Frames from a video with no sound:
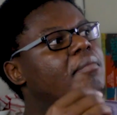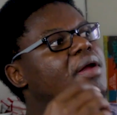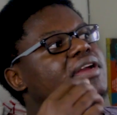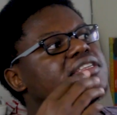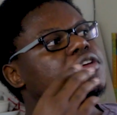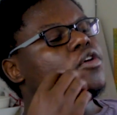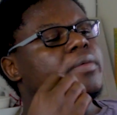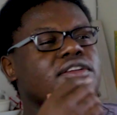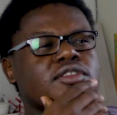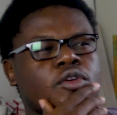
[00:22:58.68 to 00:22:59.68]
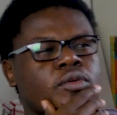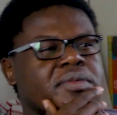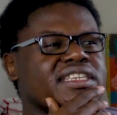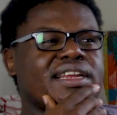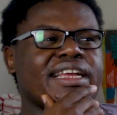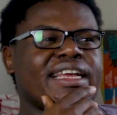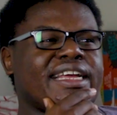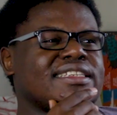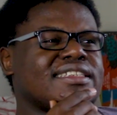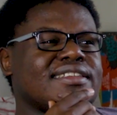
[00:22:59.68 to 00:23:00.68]
But I mean, doesn't he go back to his homies and like,
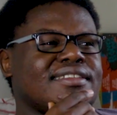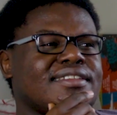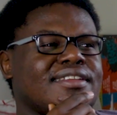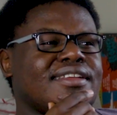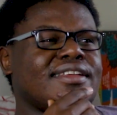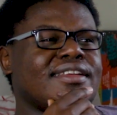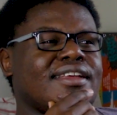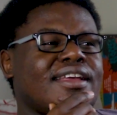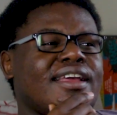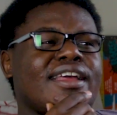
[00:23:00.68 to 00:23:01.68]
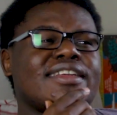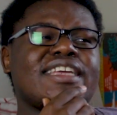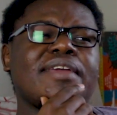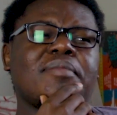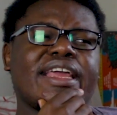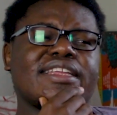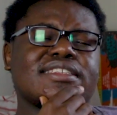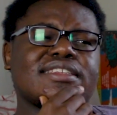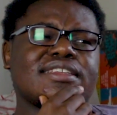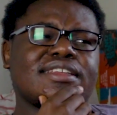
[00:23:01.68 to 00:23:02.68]
guys, timelines.